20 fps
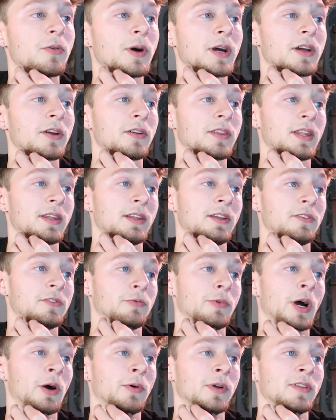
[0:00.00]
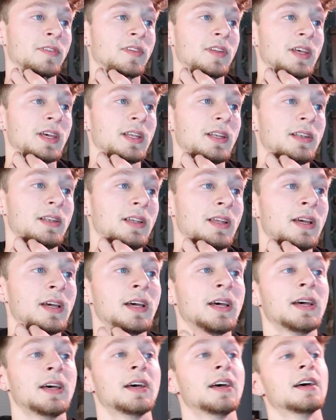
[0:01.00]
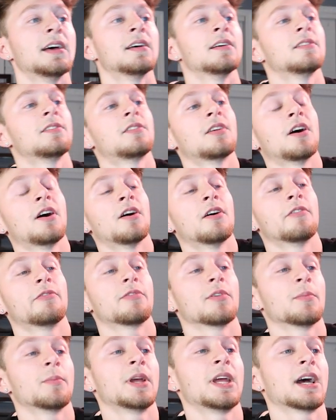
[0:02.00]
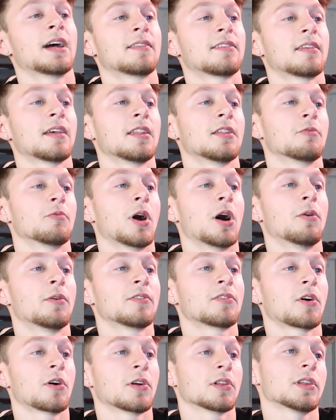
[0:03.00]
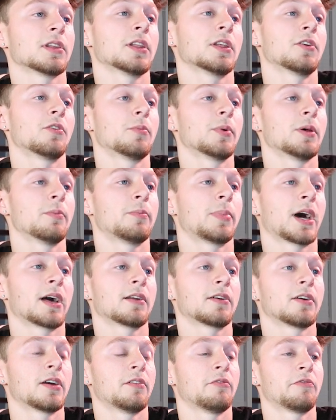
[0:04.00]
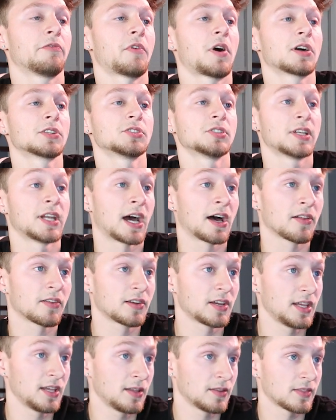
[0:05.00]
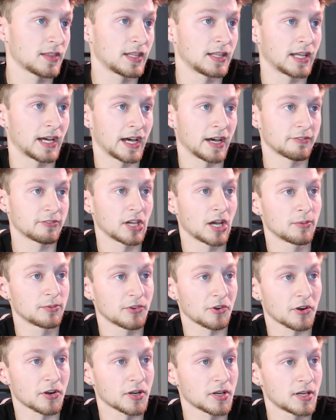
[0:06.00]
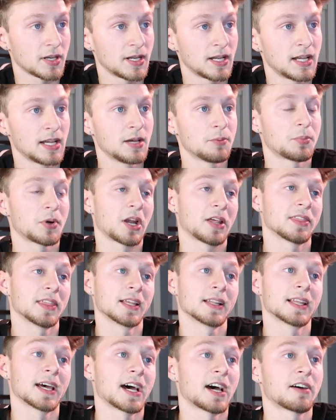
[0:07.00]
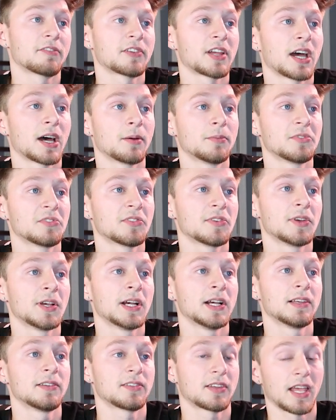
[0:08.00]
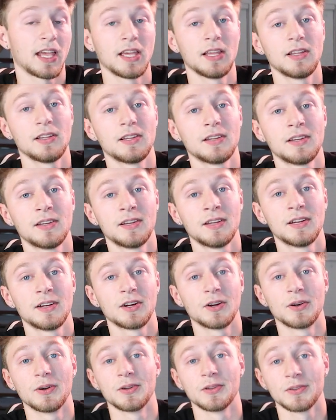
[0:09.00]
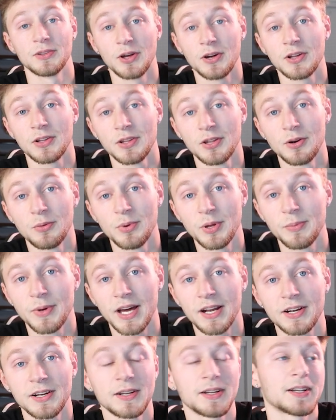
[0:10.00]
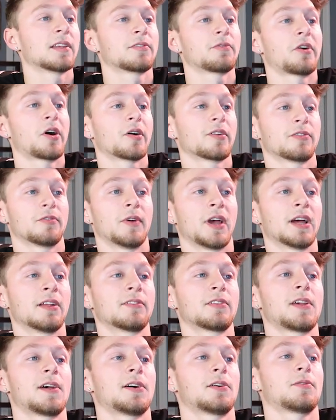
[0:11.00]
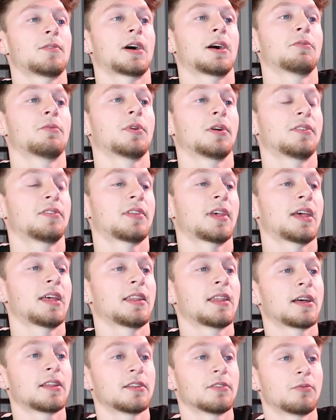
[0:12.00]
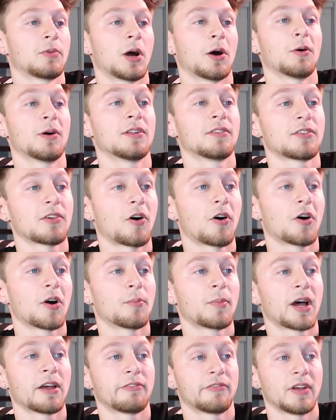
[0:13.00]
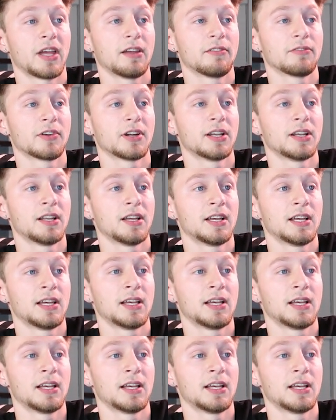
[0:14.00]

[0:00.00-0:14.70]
quicker than these Rowans did. So for me, I'd say the Rowans are a little bit better in functionality than the half caps are, but I think the half caps skate or look a little bit better. As far as Vans go, I would say that the Rowans are my favorite